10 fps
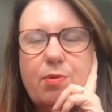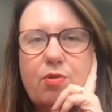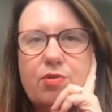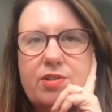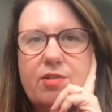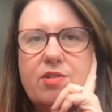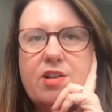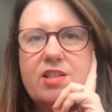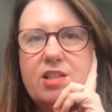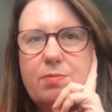but also
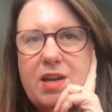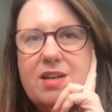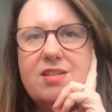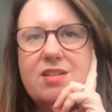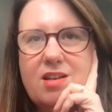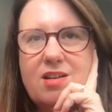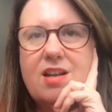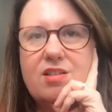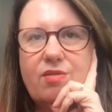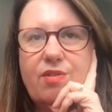speak to the
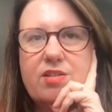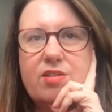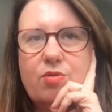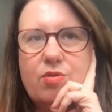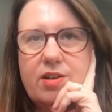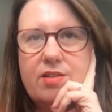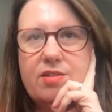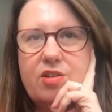needs of its audience.